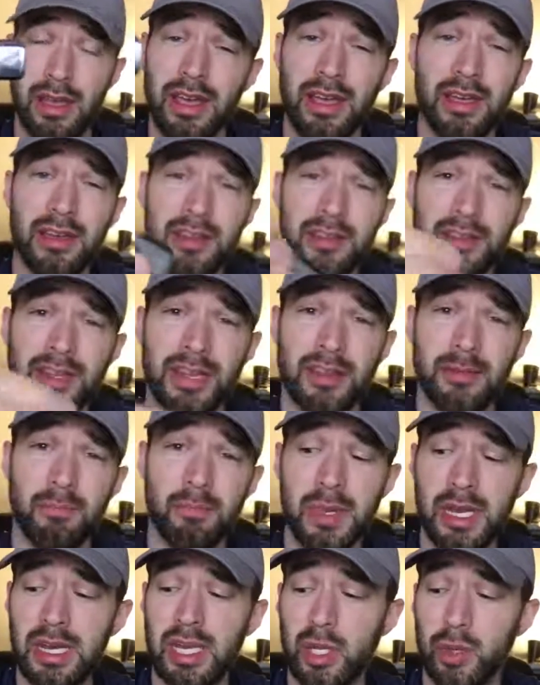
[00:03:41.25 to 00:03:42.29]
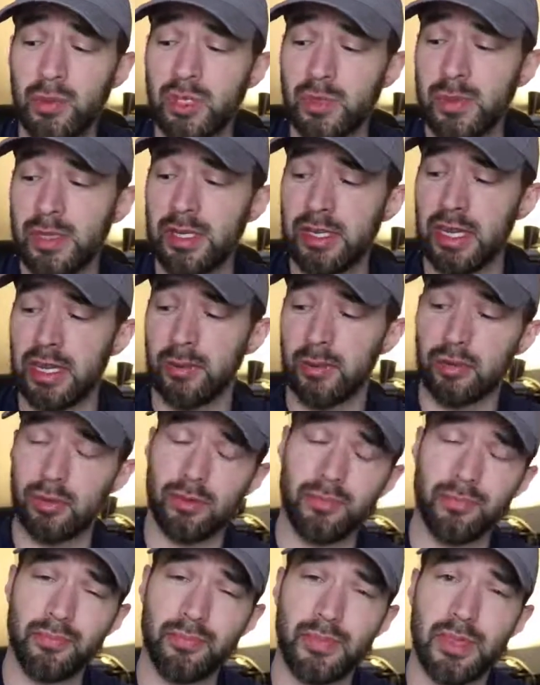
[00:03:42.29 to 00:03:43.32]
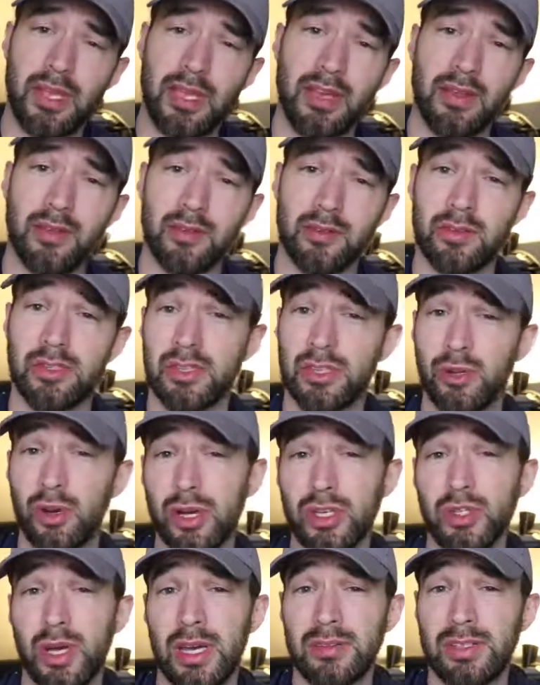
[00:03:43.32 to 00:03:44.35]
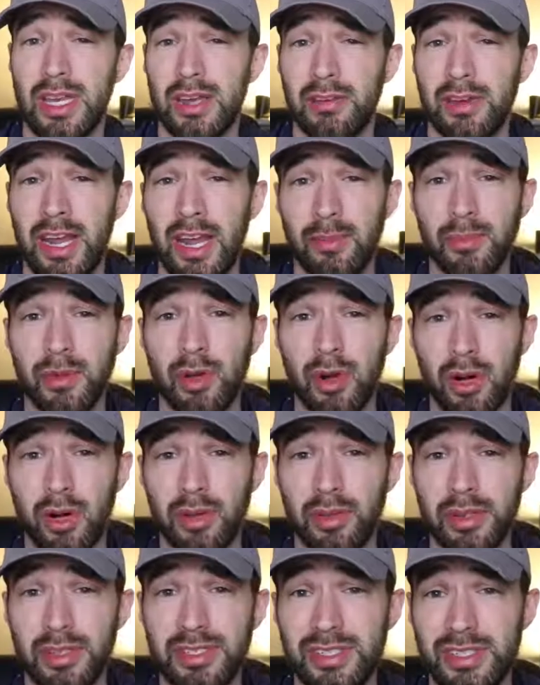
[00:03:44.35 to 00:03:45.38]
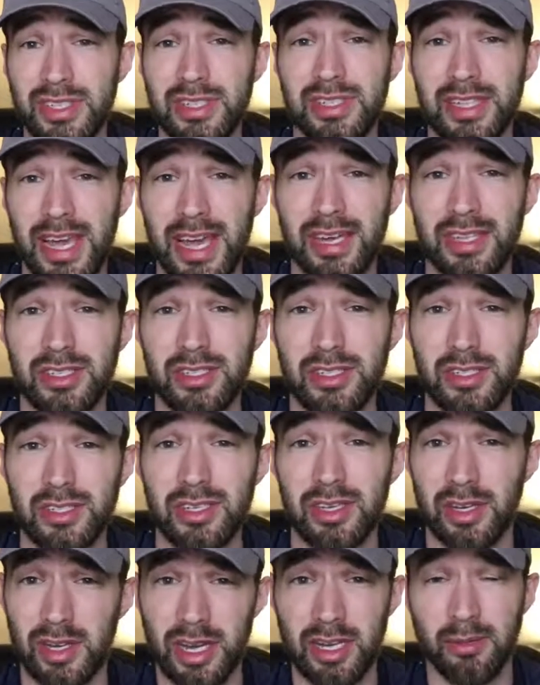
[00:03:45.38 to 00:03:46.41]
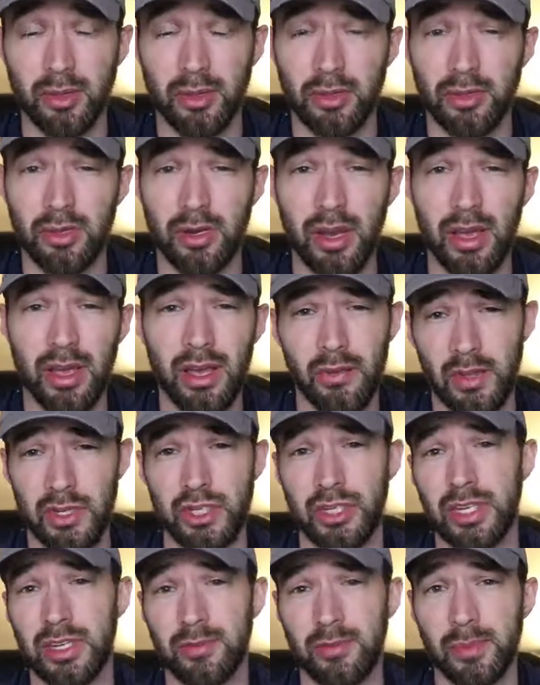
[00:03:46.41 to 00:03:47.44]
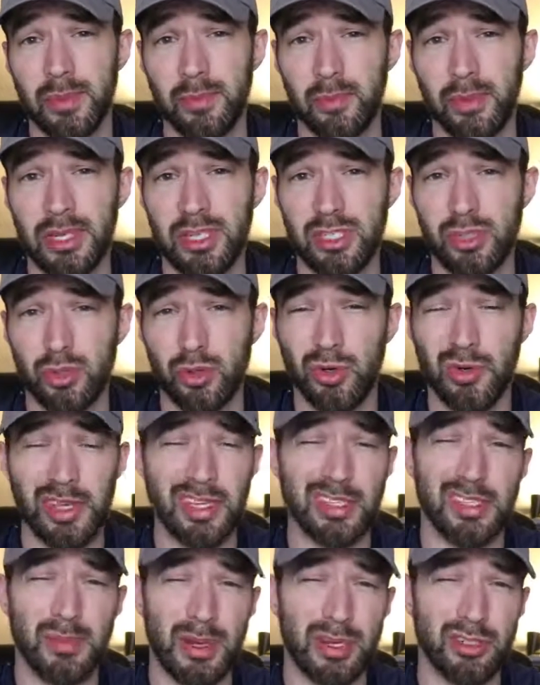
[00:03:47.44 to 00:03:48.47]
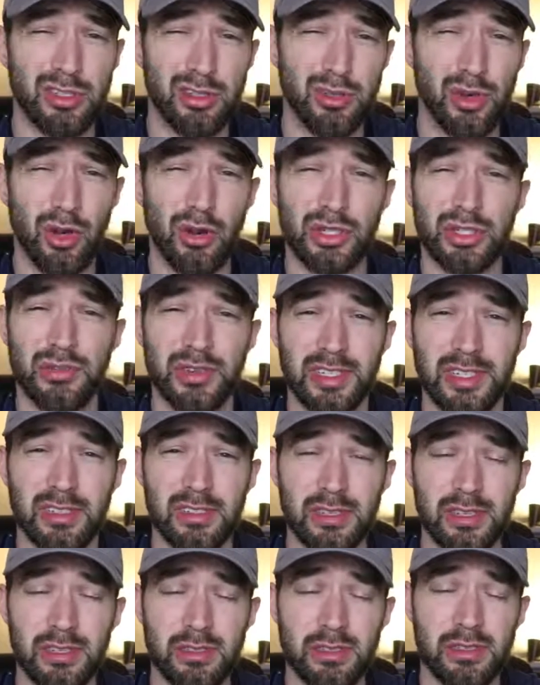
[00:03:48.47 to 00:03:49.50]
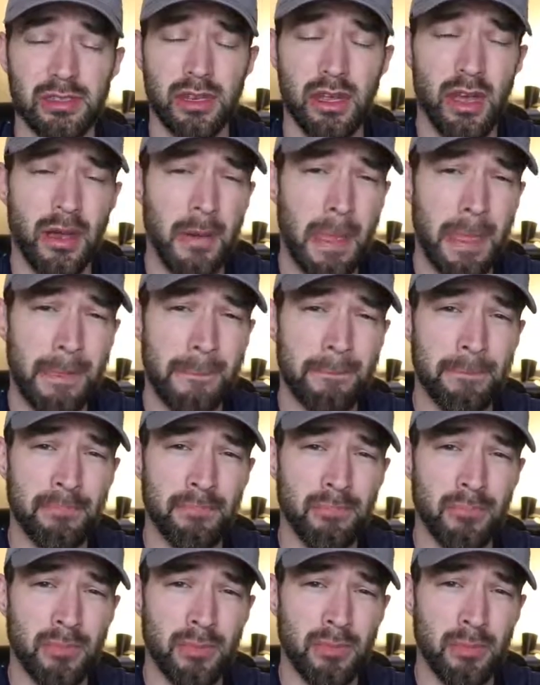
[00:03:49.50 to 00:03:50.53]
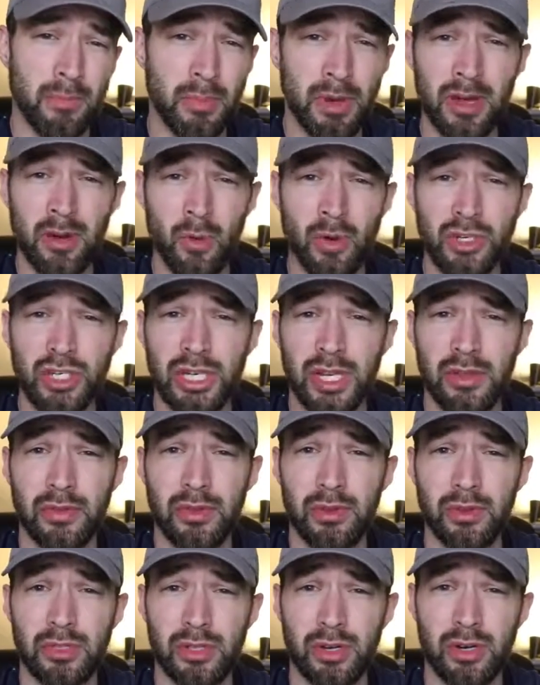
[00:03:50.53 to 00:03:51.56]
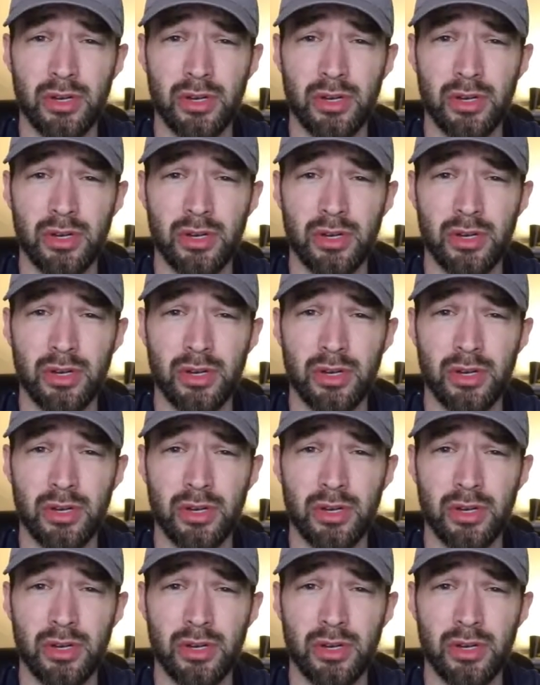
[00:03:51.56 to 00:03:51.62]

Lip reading: and a mini USB cable. And you also have to have an app called 6-Axis Enabler that you can get from the Play Store. I think it's about $2.50. But once you get those